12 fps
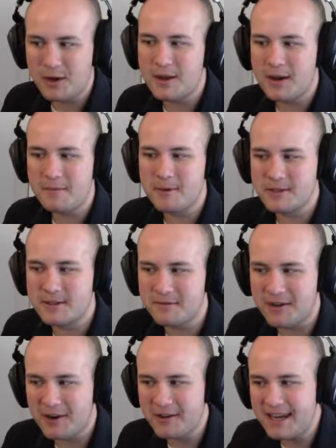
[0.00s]
of the numbers of the
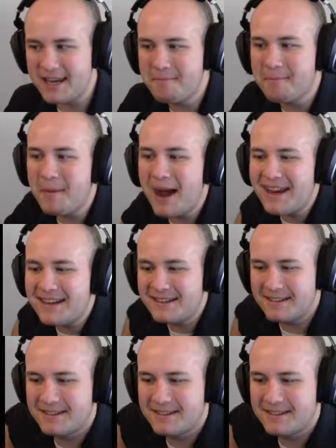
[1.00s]
final key might